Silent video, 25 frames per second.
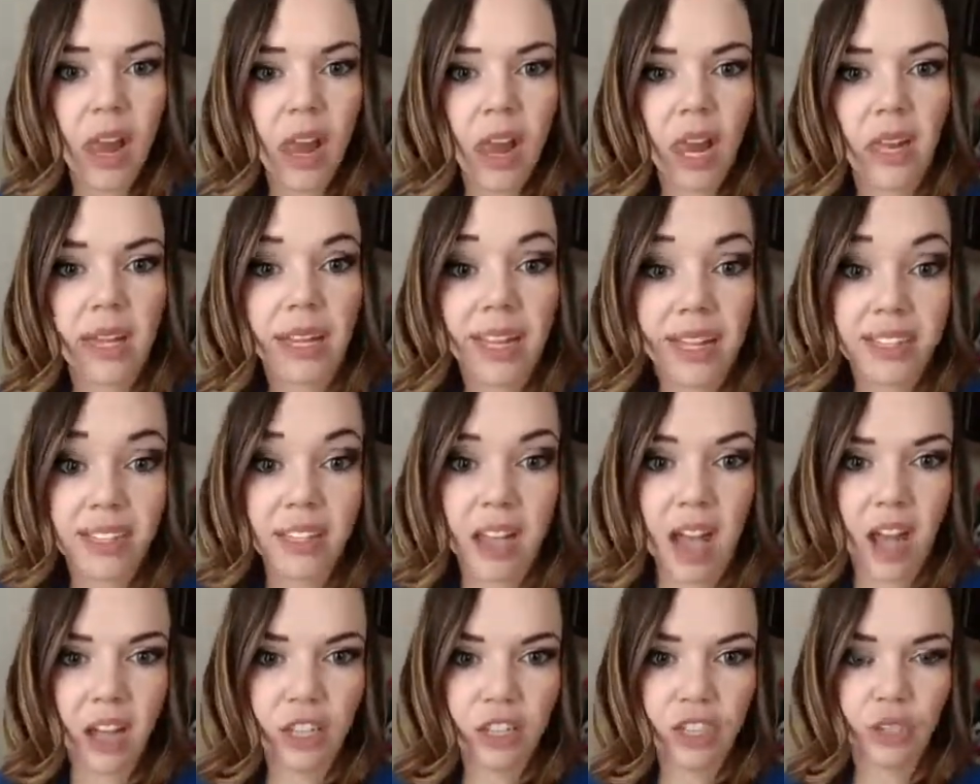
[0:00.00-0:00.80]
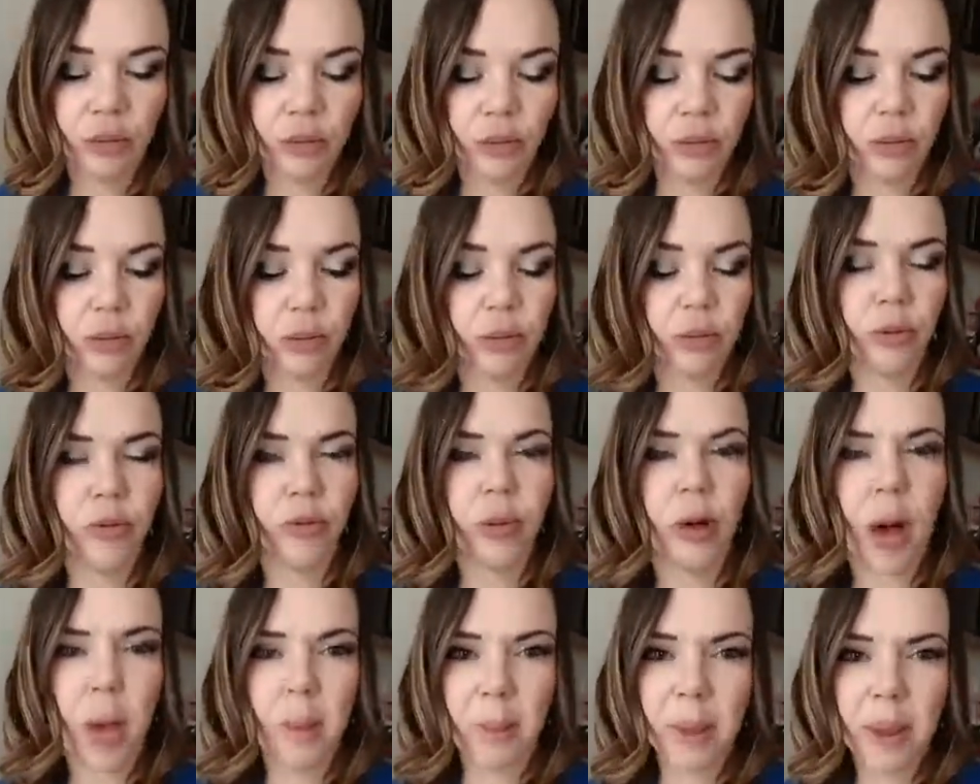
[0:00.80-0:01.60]
Yes, I'll do a removal.
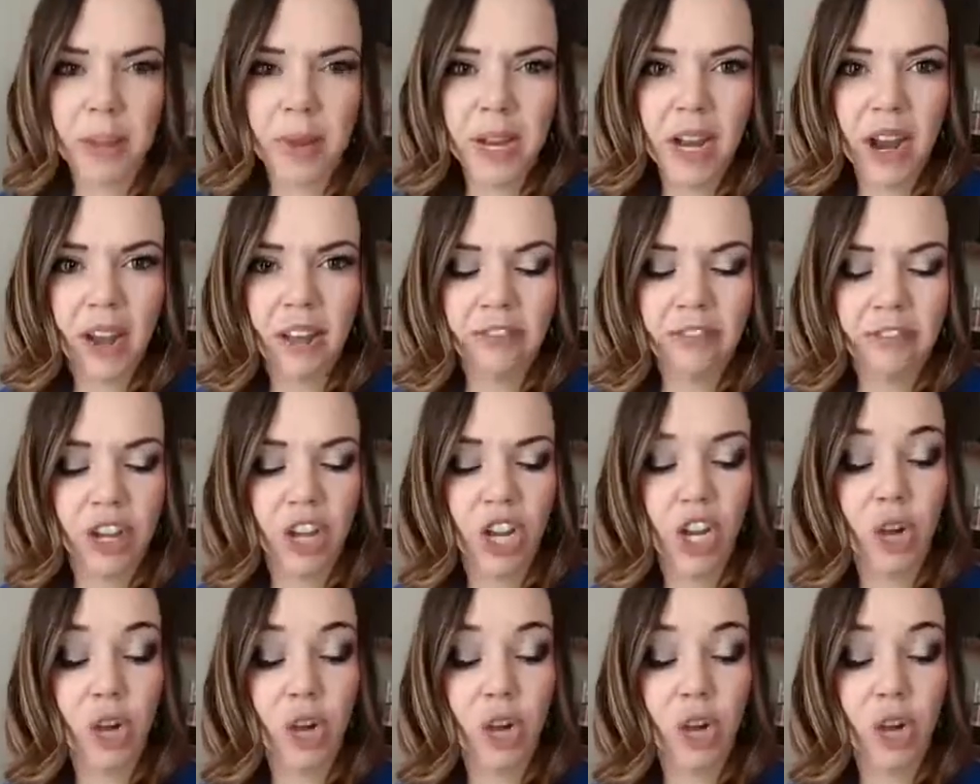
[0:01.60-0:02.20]
Maybe not a video,